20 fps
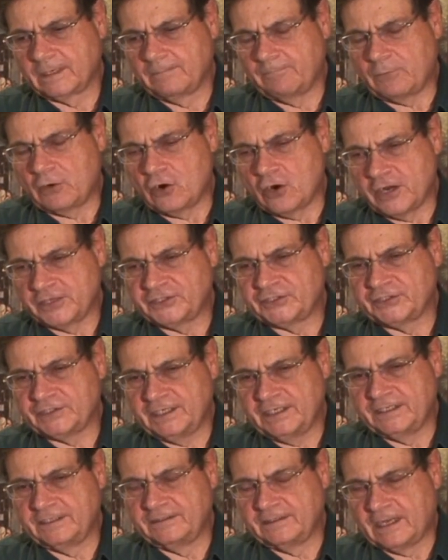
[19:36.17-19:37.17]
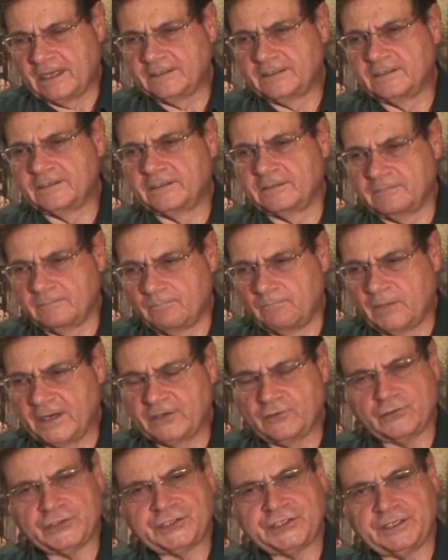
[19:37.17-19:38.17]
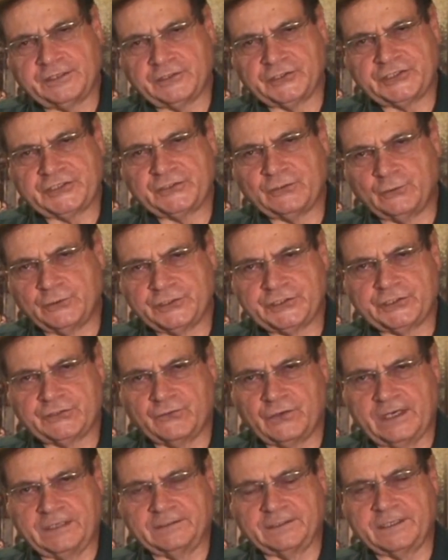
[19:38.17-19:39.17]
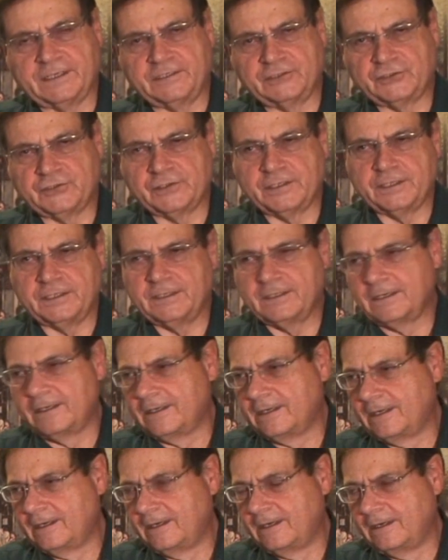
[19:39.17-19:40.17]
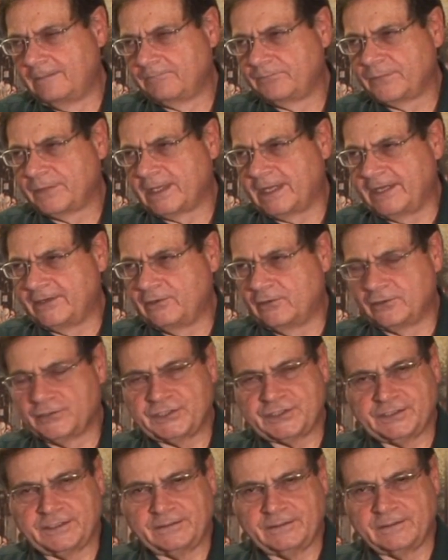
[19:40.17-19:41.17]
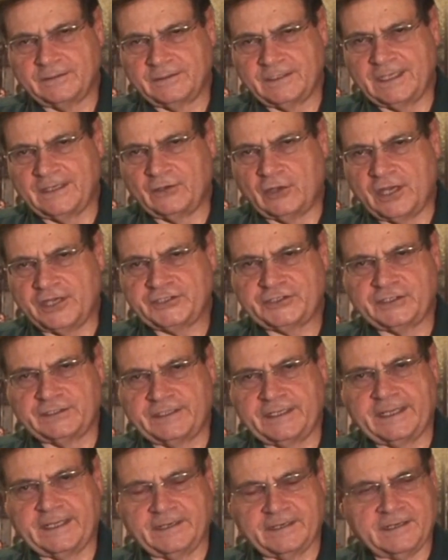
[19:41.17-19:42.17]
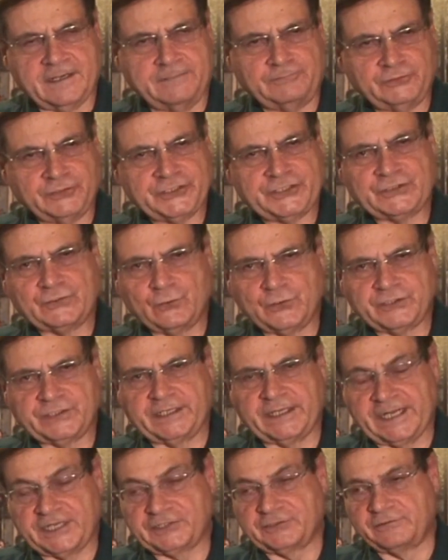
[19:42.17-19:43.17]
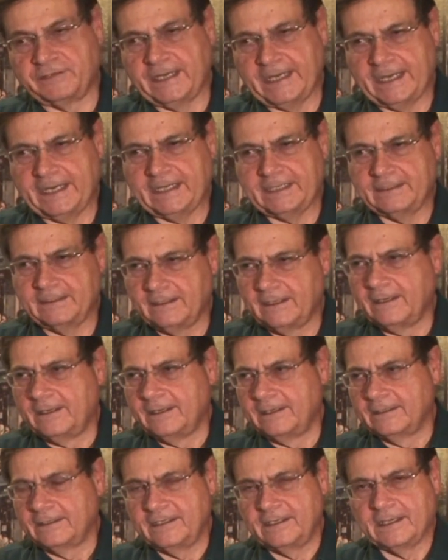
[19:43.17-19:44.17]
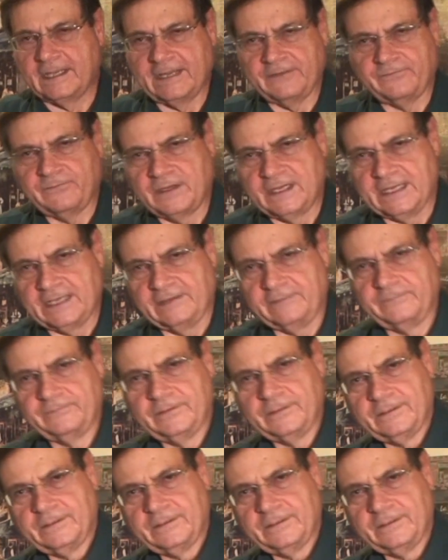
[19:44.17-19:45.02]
parts in other Micro Center stores around the country. I noticed that in Austin they had a couple of stores that actually had the i5